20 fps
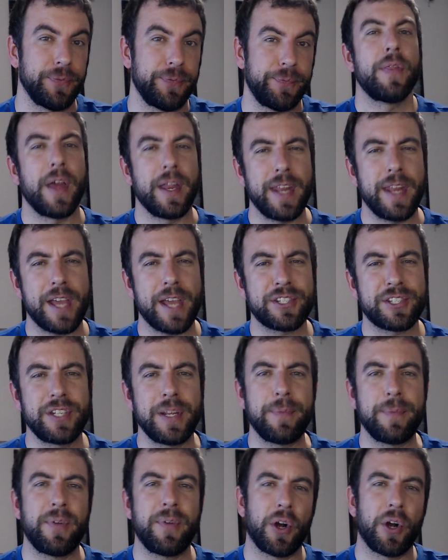Then yes,
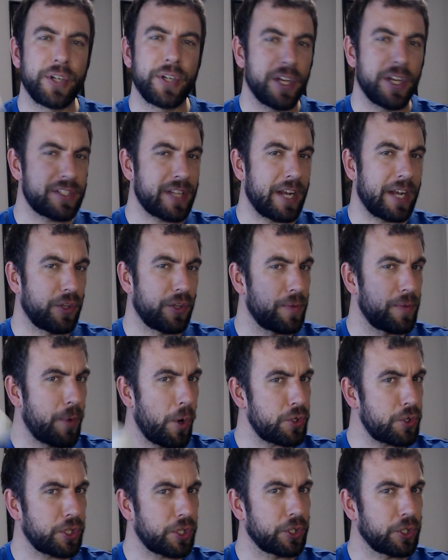SteamVR VR does handle the
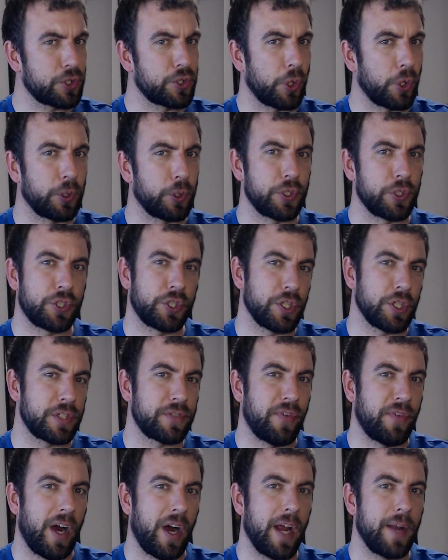motion controllers just
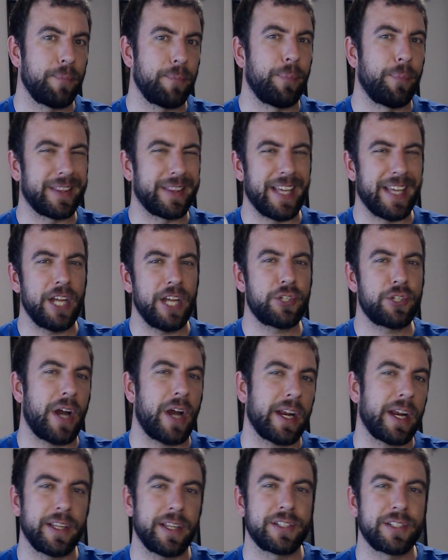fine, but the head
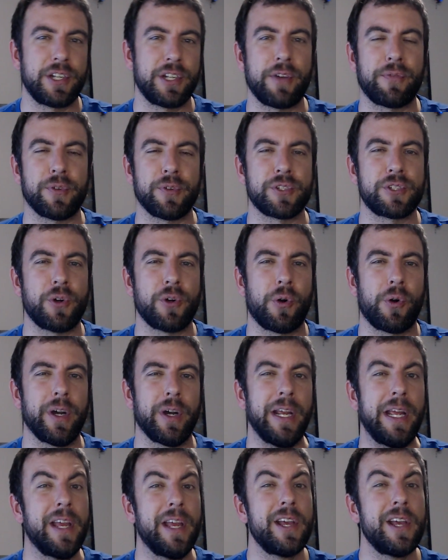tracking's a different
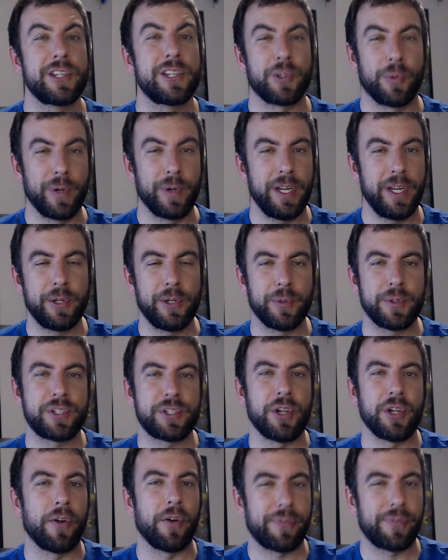story, so we need to
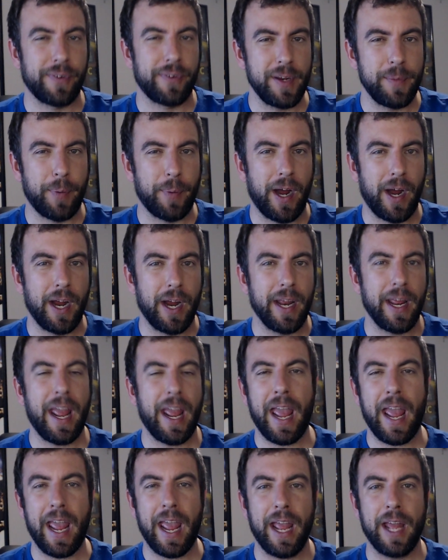install FreePIE
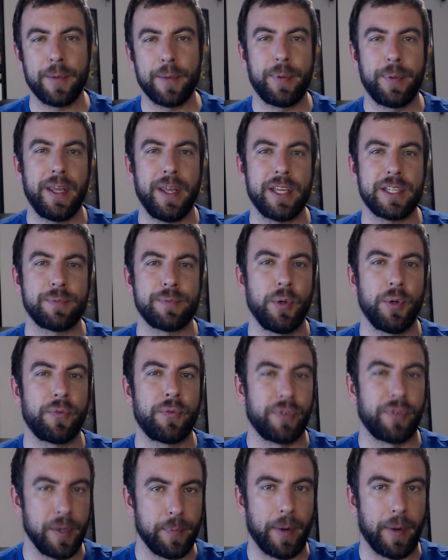and PS Move
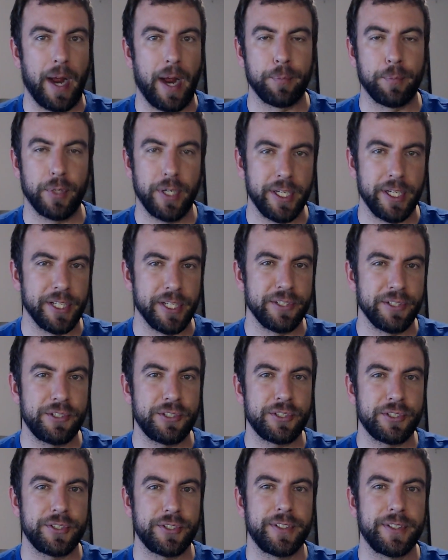FreePIE
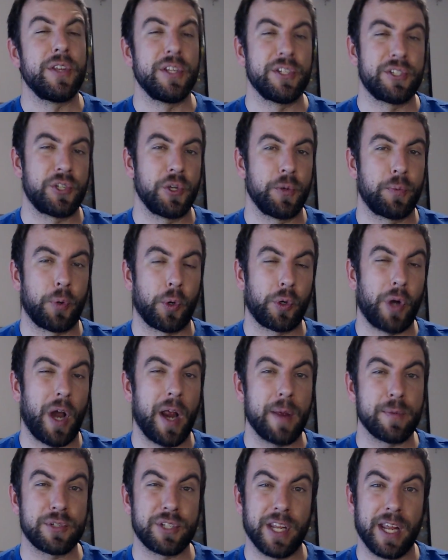Bridge. These two
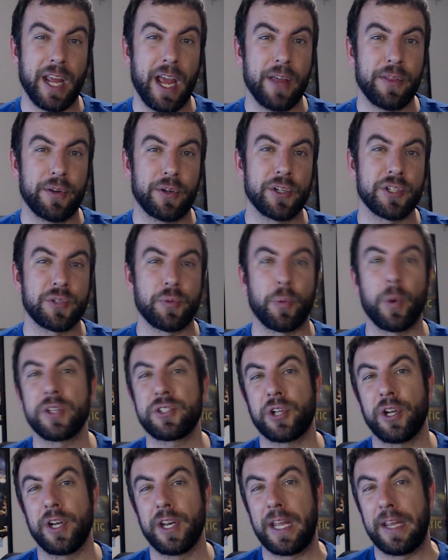programs together is
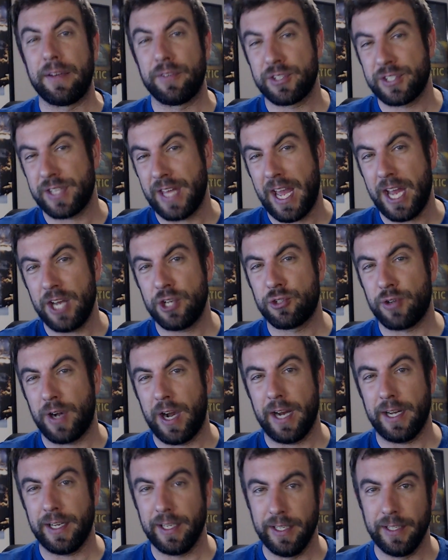what's going to give us the head
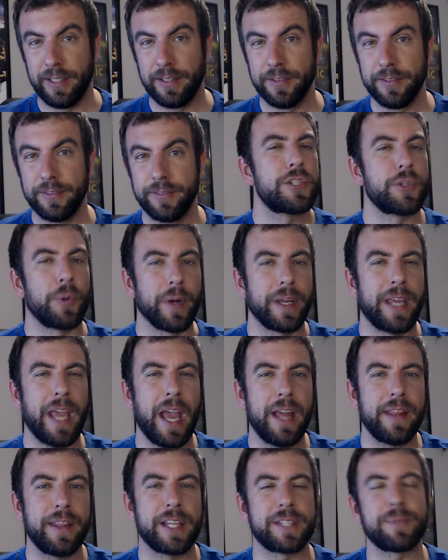tracking. So
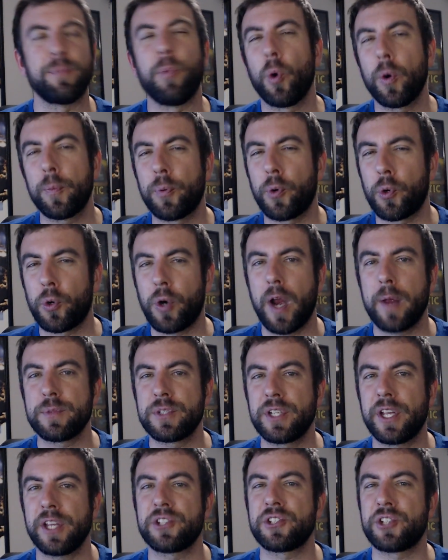again, that's more programs
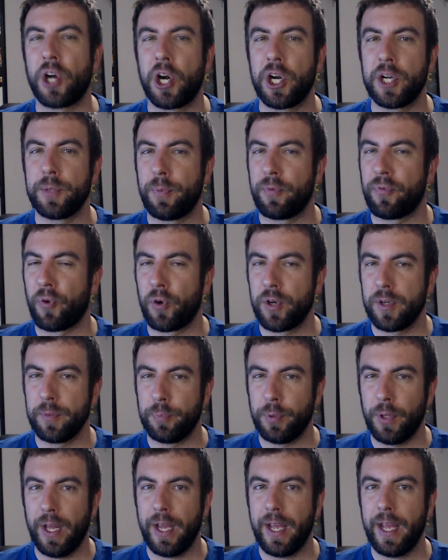to get started before you
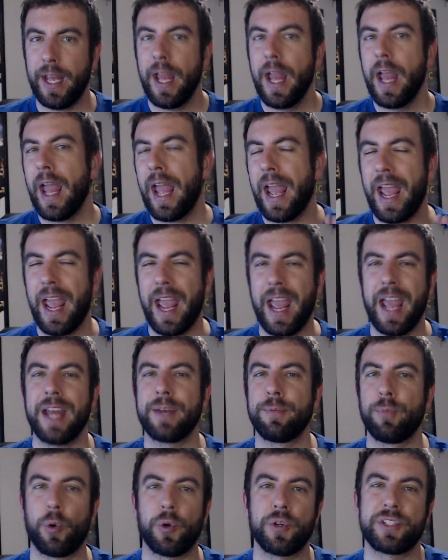play,
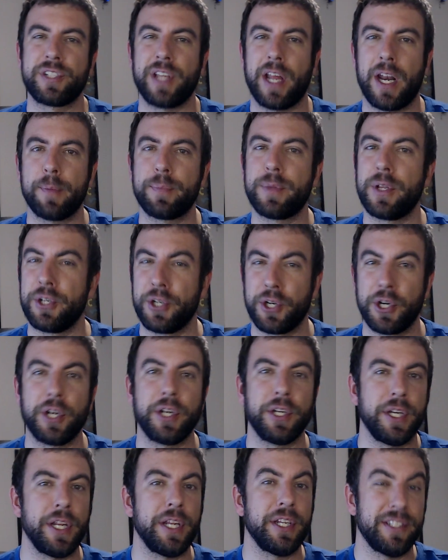and more setup that you're
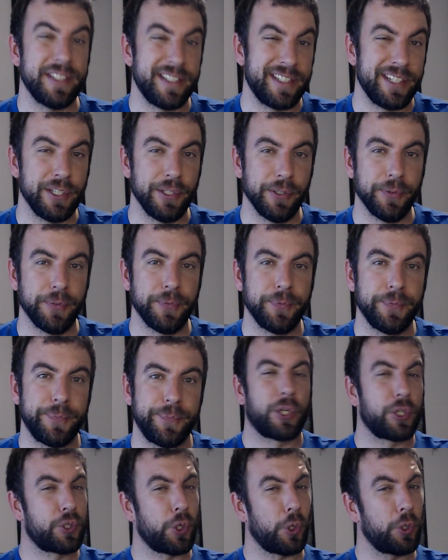going to need to do. The
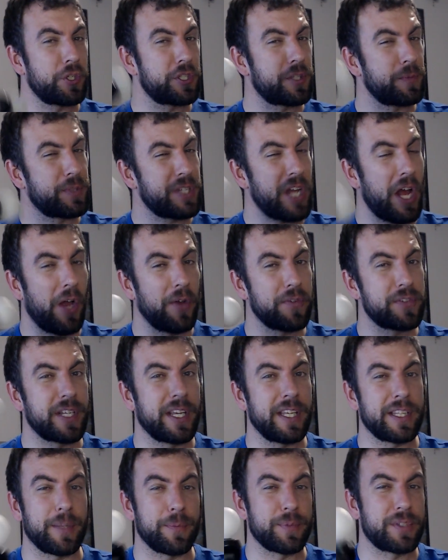controllers themselves, to
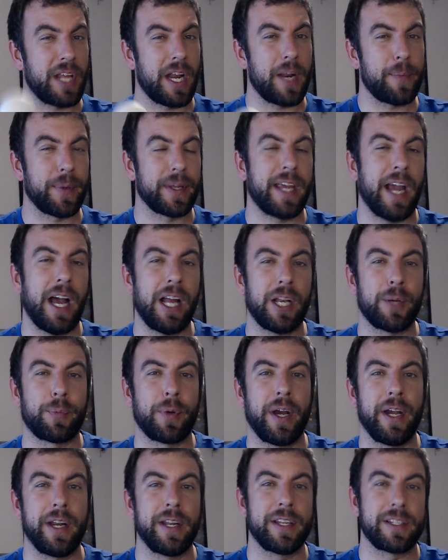get them set up and
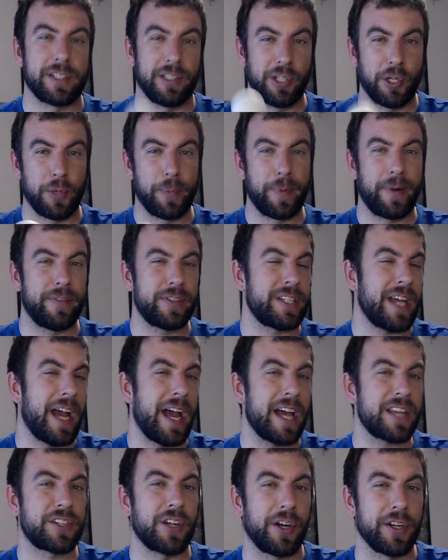calibrated, is a little bit of a
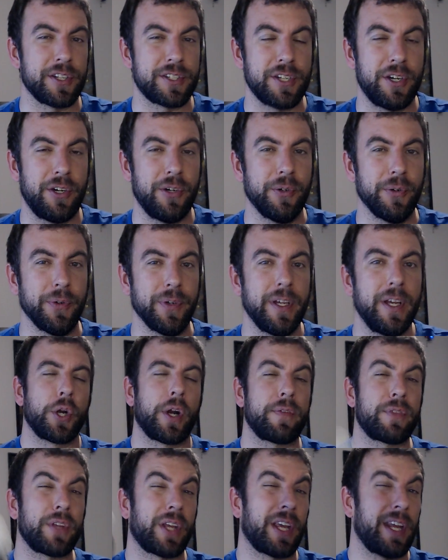task on its own. You're
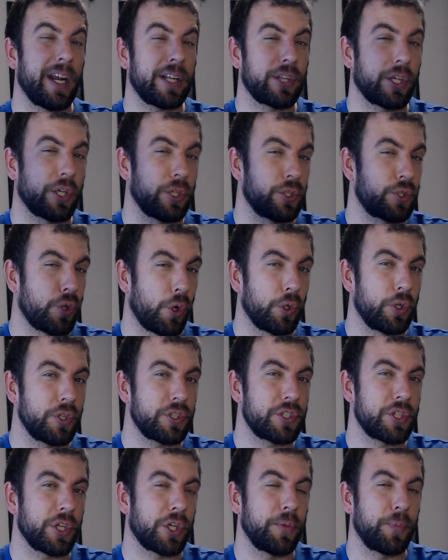going to have to connect the
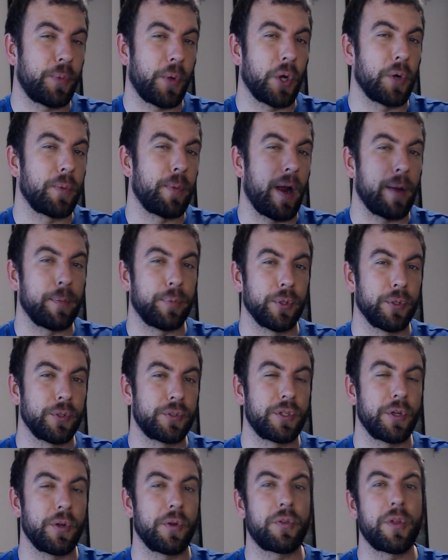controllers to the computer by
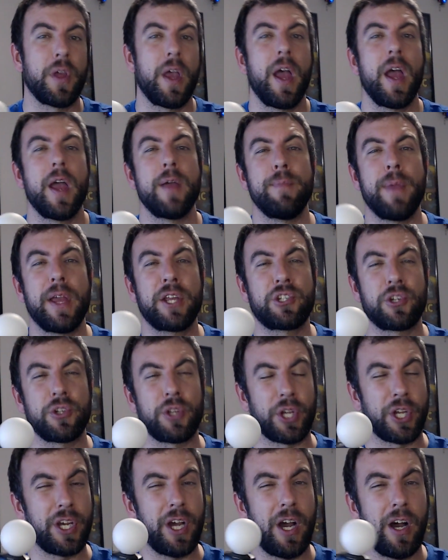Bluetooth, make sure
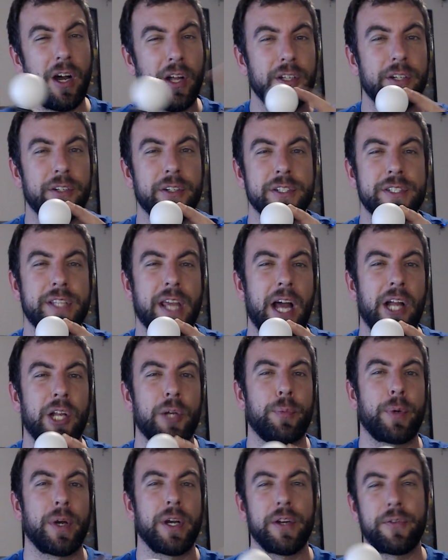the color is
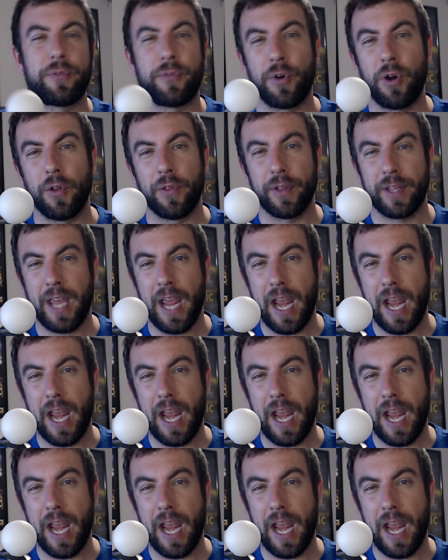calibrated for all the